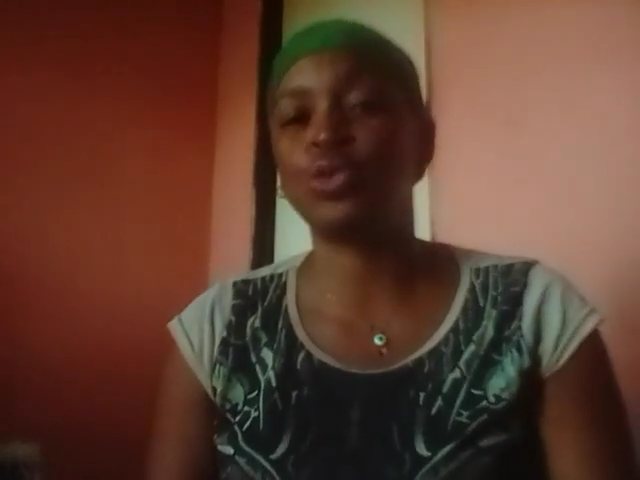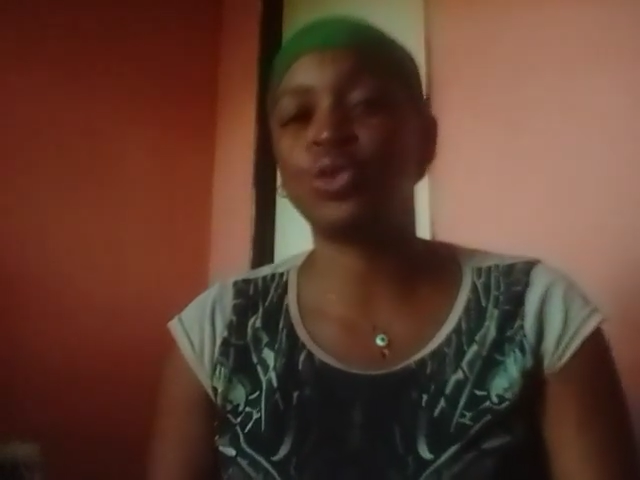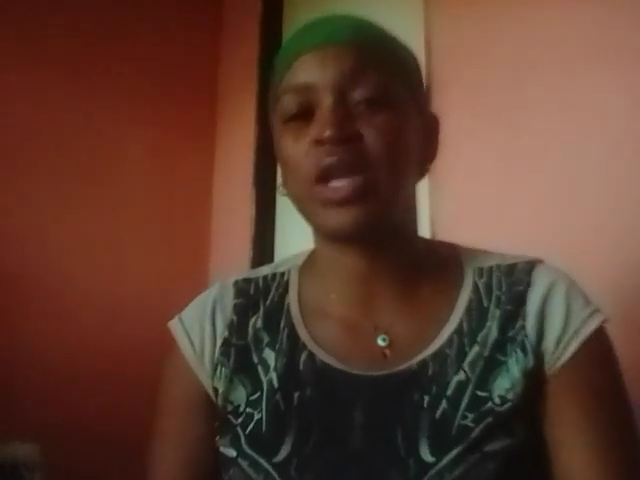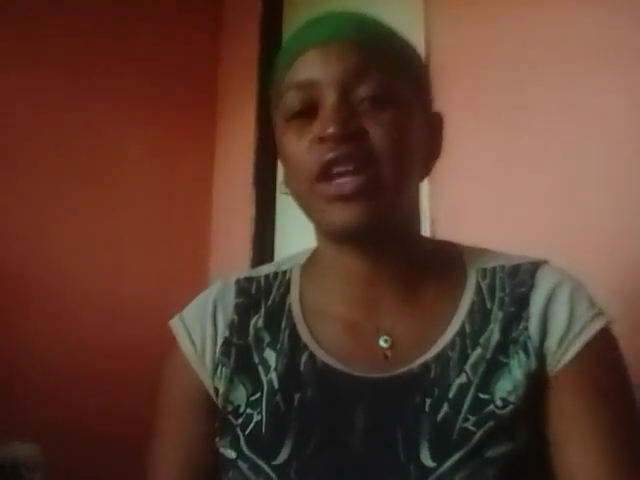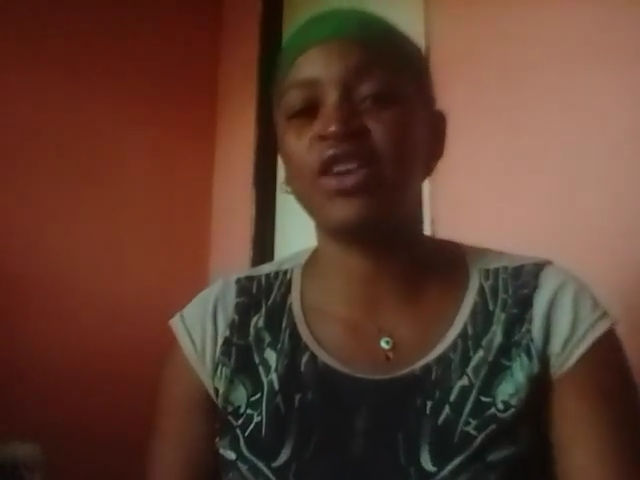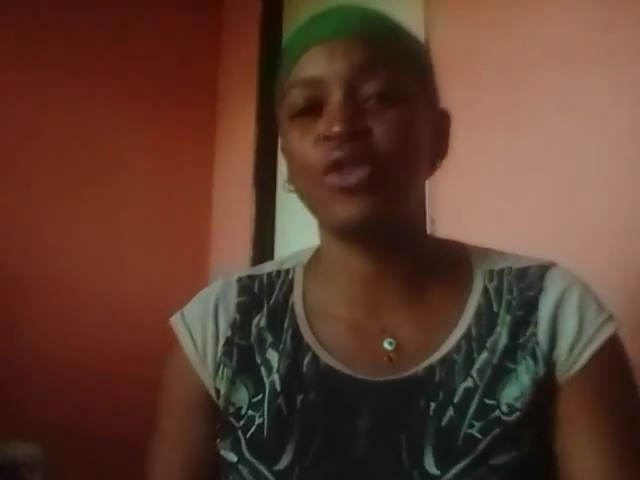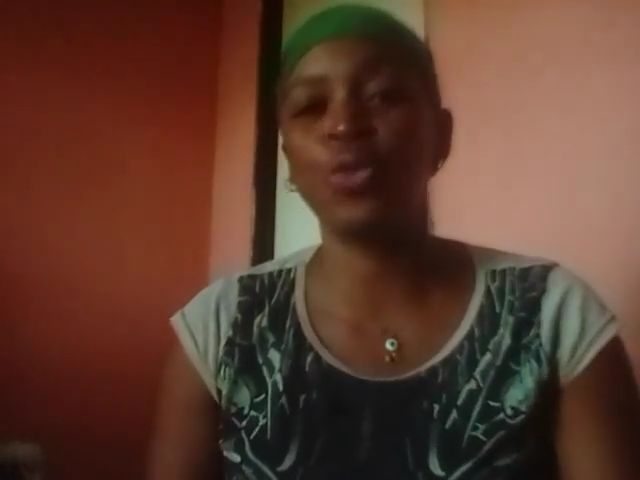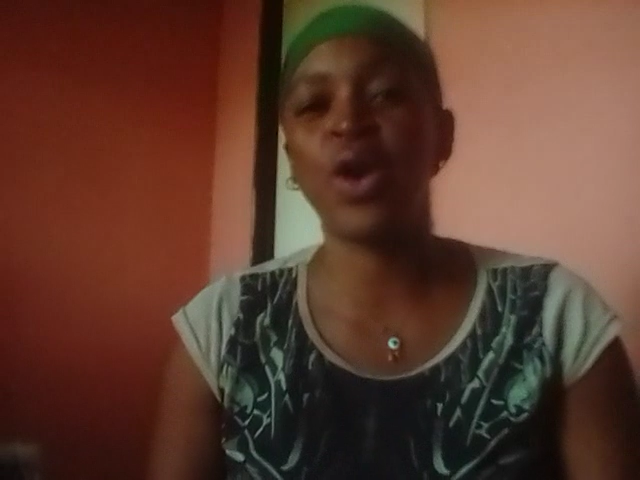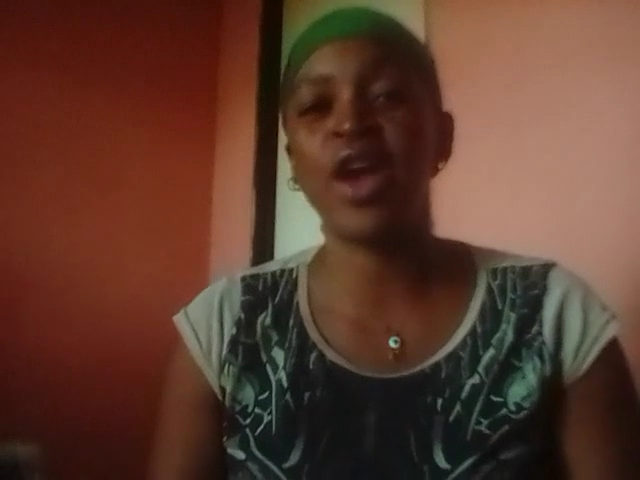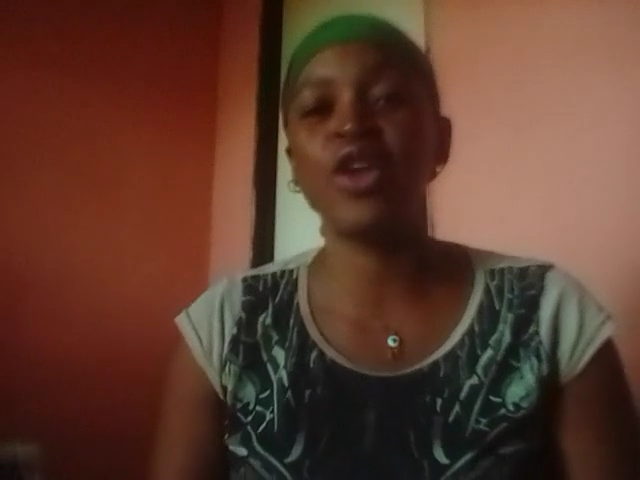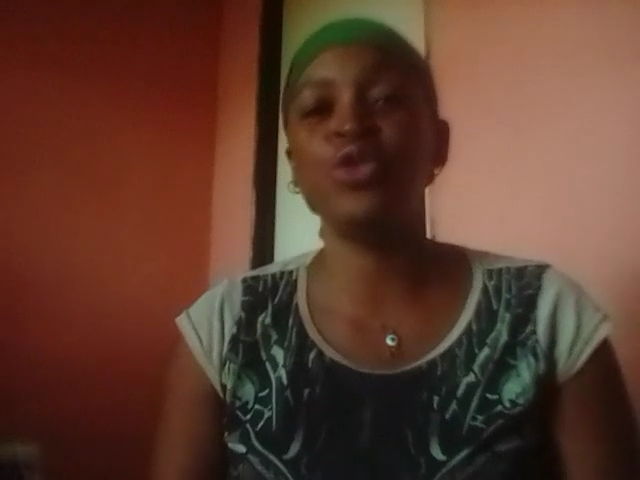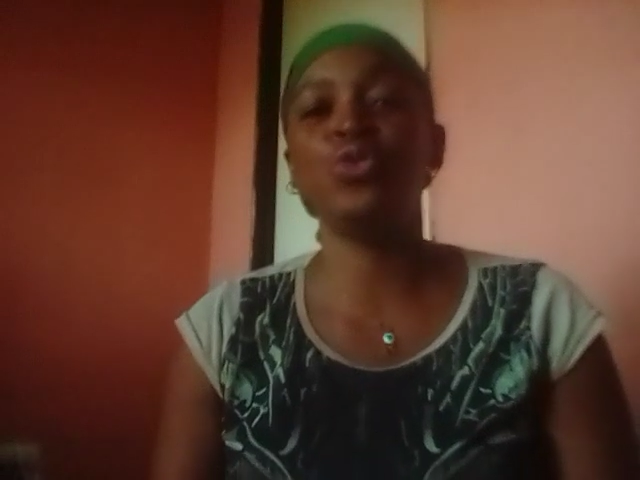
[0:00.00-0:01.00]
you take
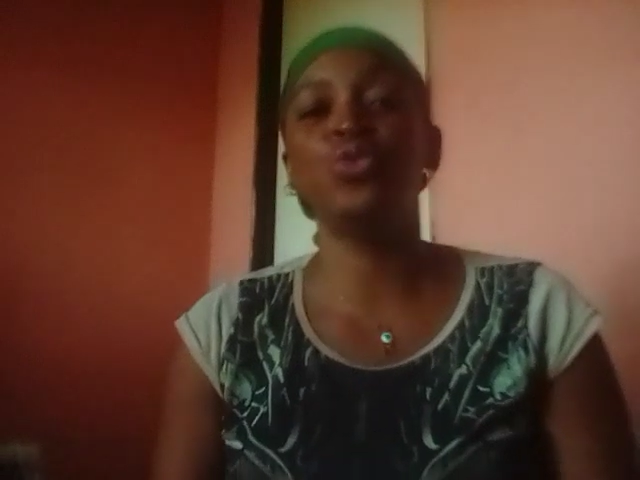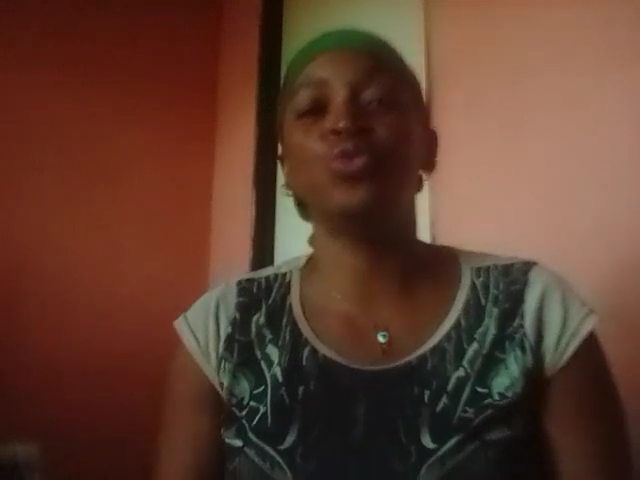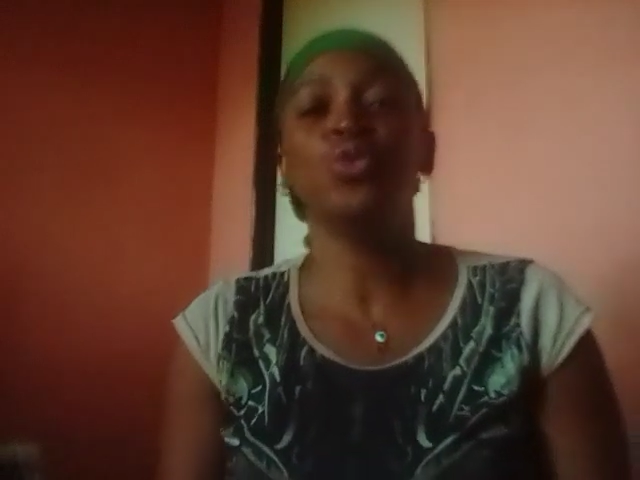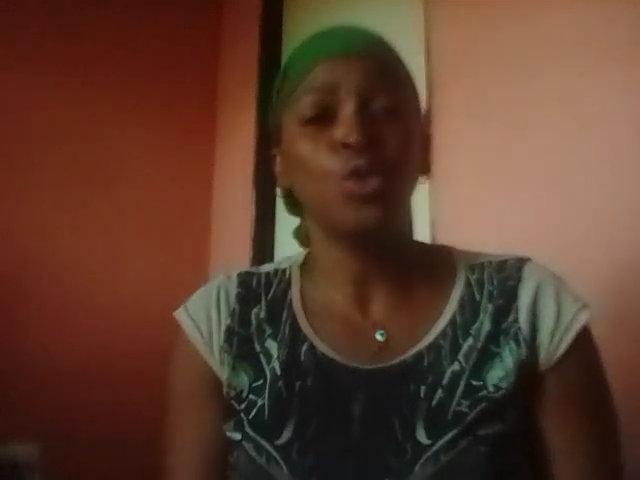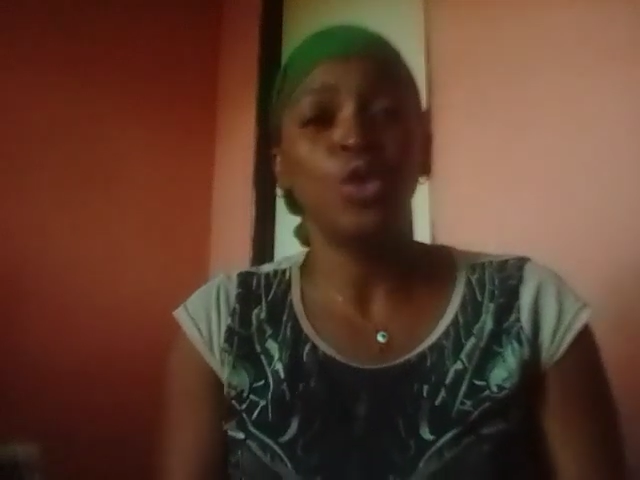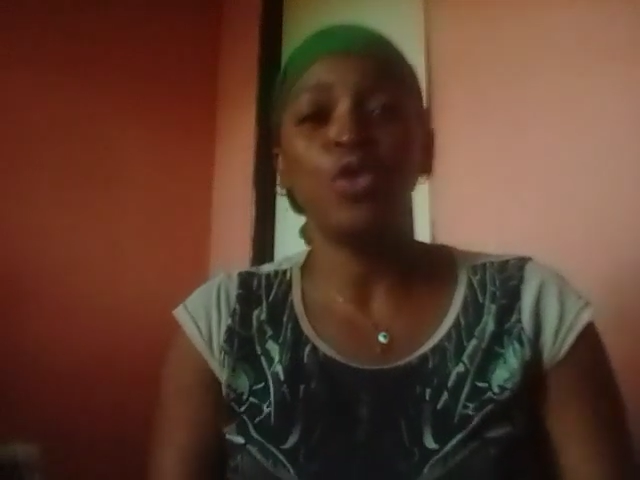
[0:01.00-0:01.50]
where you